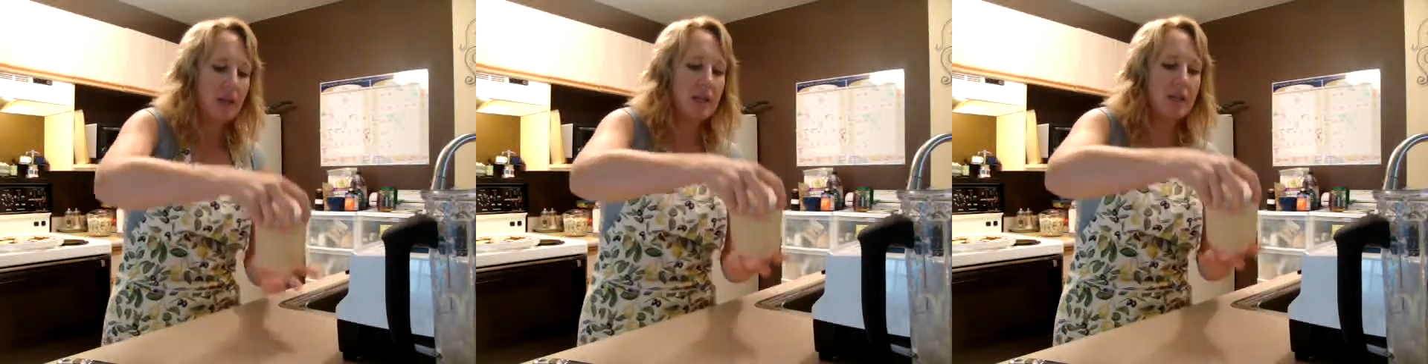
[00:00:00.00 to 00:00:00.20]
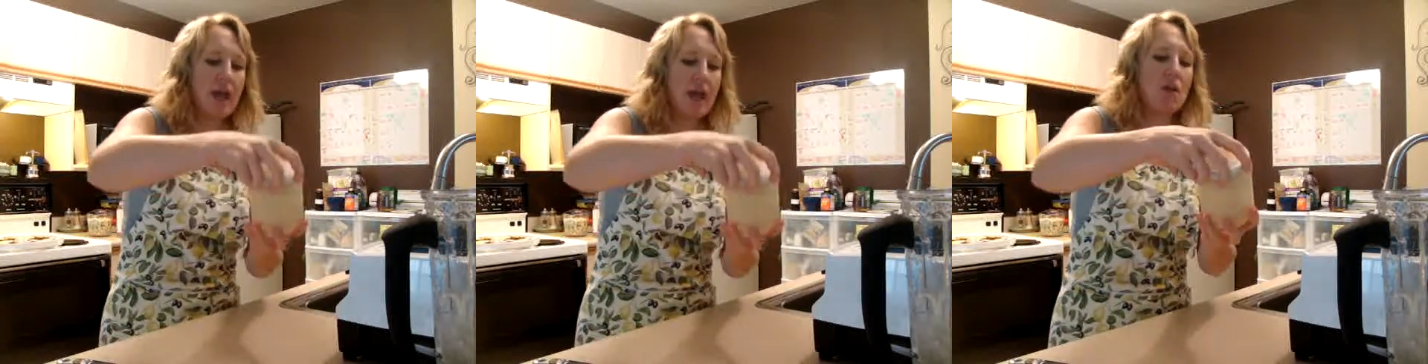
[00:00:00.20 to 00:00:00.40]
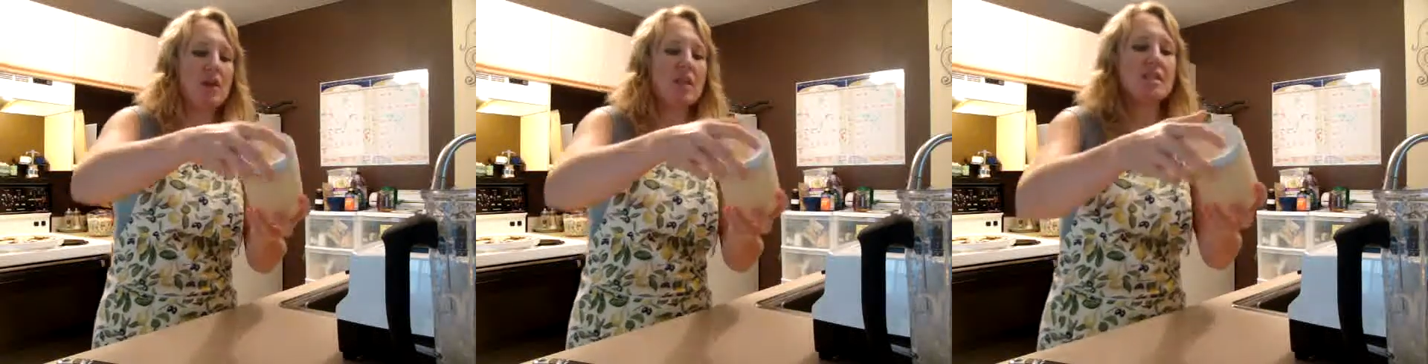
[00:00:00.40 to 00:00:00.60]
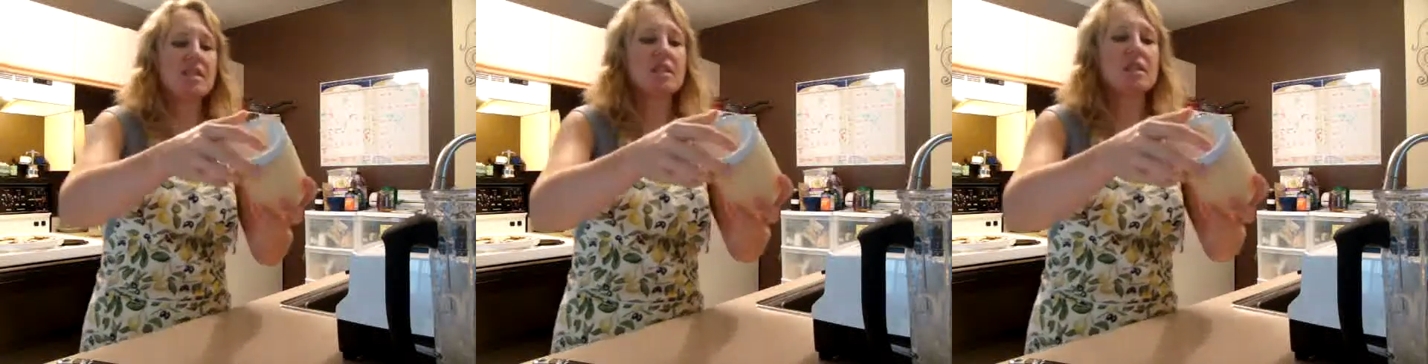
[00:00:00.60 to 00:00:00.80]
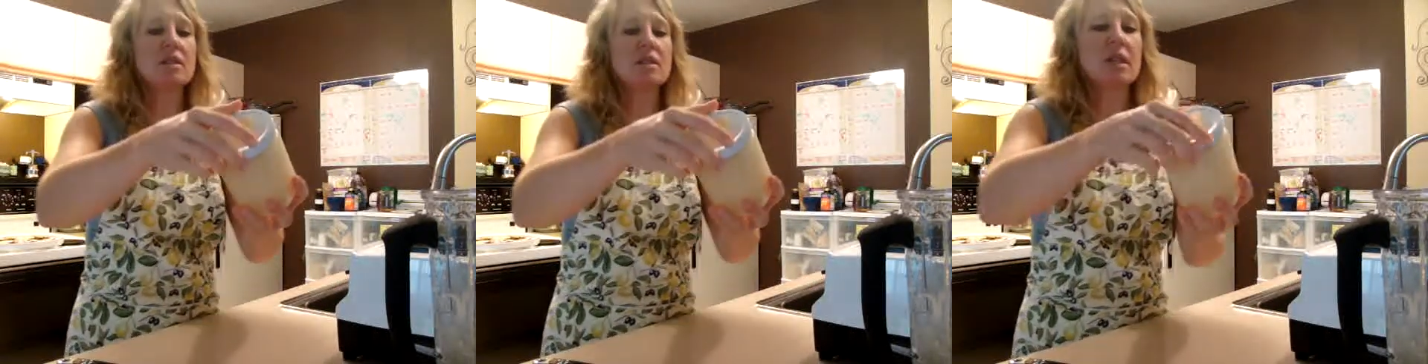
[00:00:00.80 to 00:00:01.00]
Now this
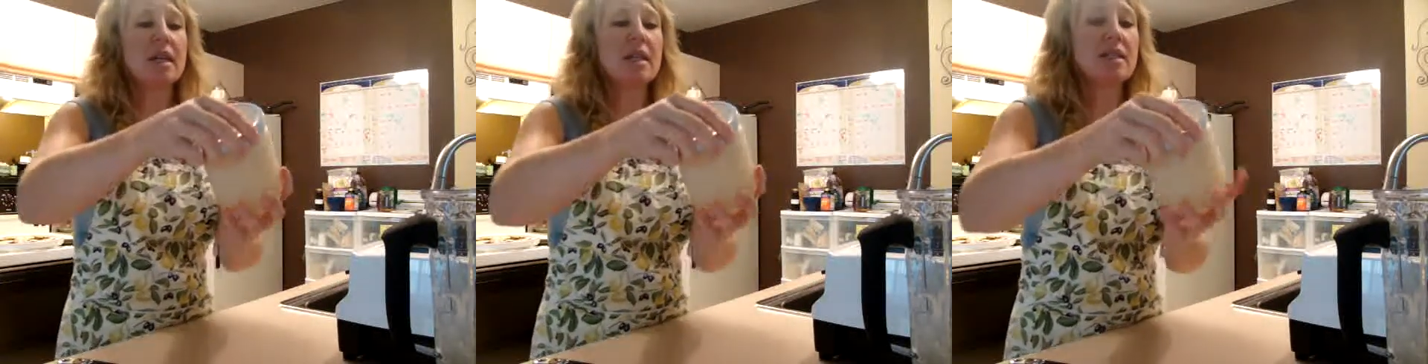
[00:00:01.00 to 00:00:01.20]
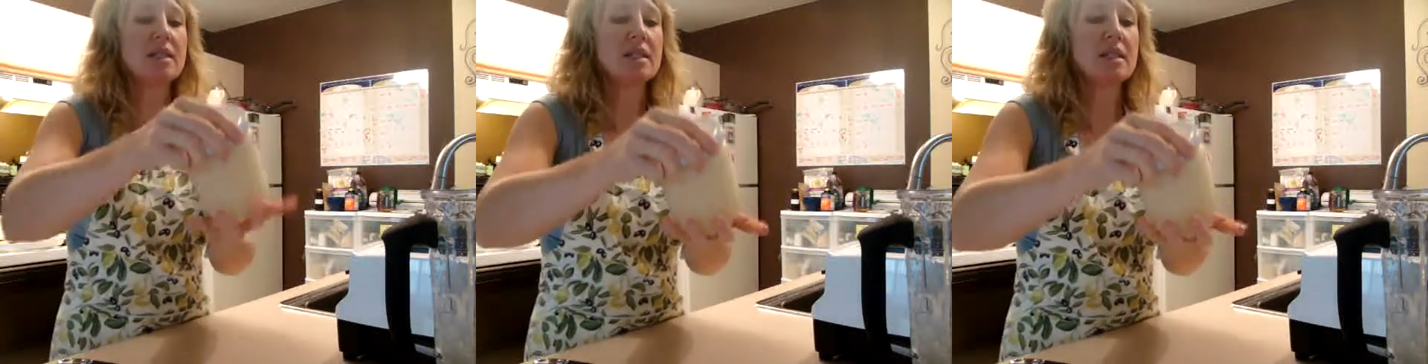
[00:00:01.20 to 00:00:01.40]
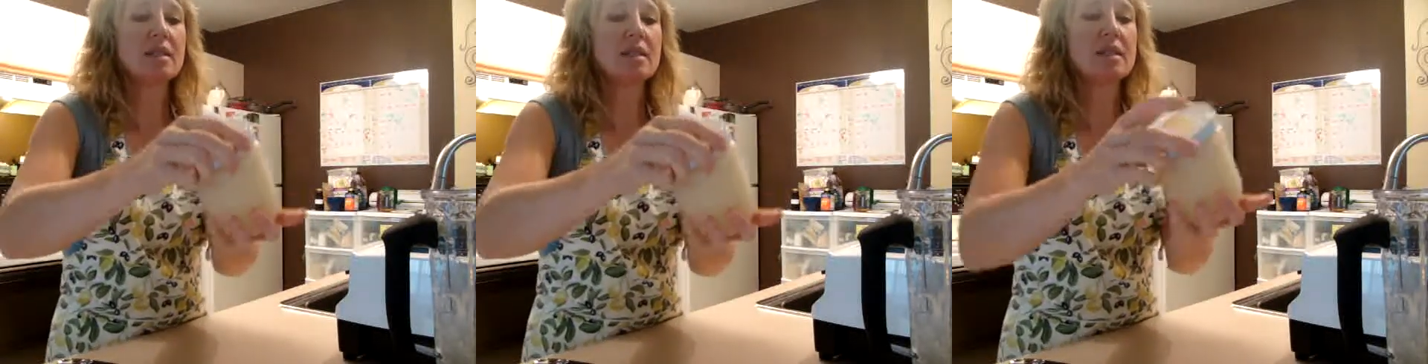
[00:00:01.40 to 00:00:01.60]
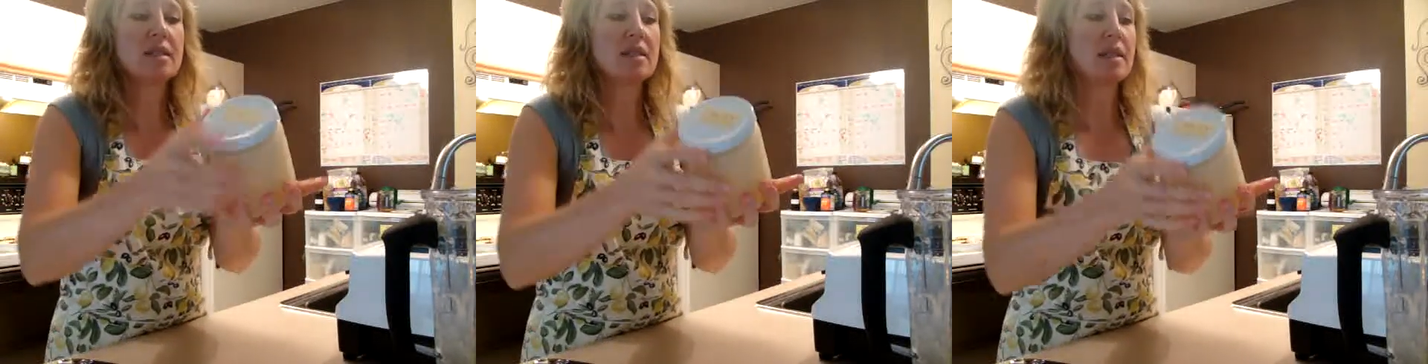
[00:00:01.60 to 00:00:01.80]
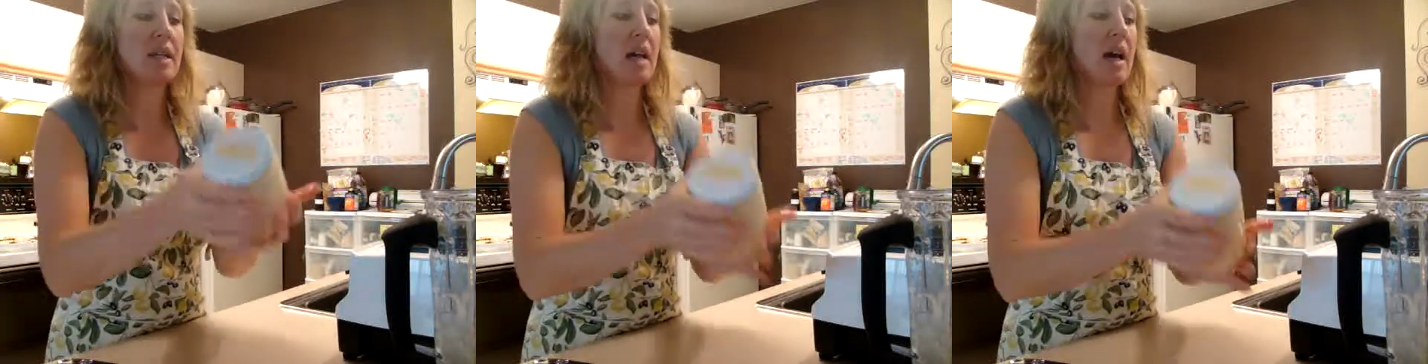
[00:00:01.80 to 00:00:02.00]
is the
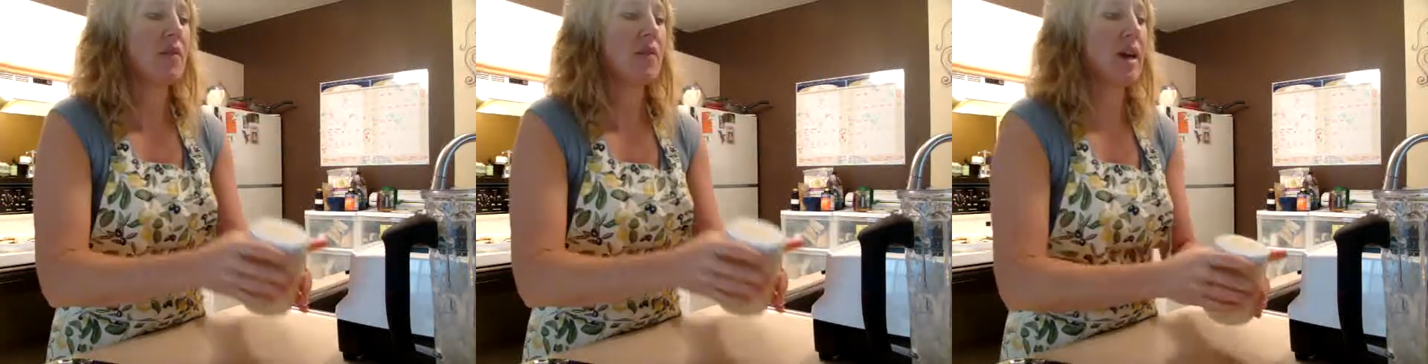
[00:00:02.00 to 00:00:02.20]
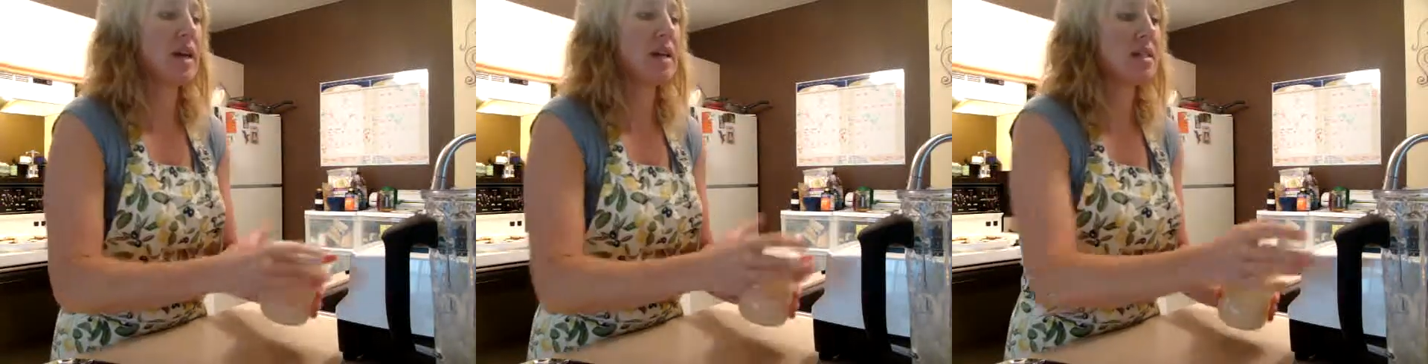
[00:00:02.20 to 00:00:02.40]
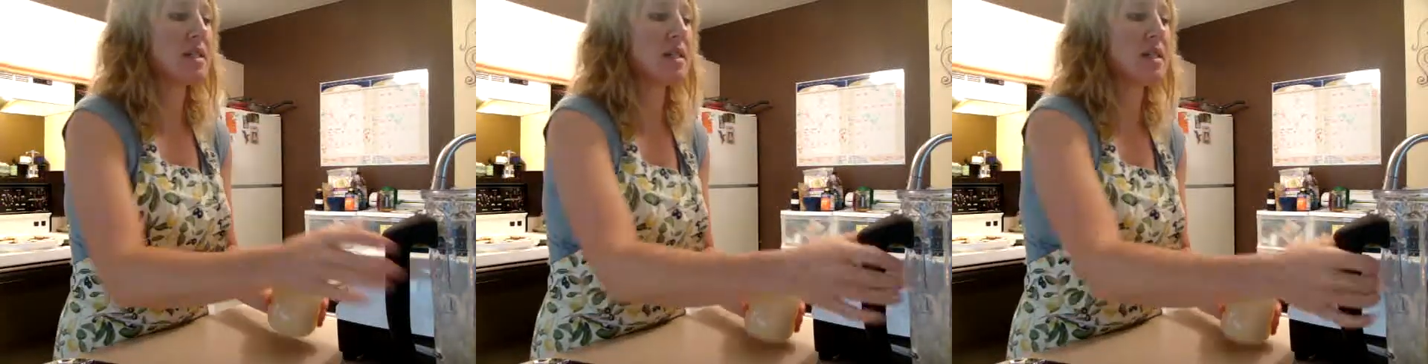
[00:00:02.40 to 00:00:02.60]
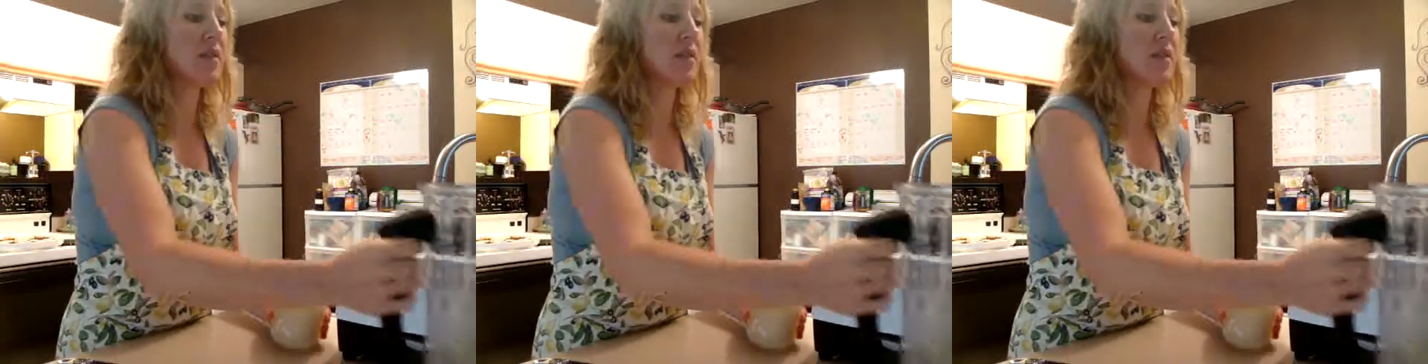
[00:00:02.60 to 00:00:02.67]
consistency of it,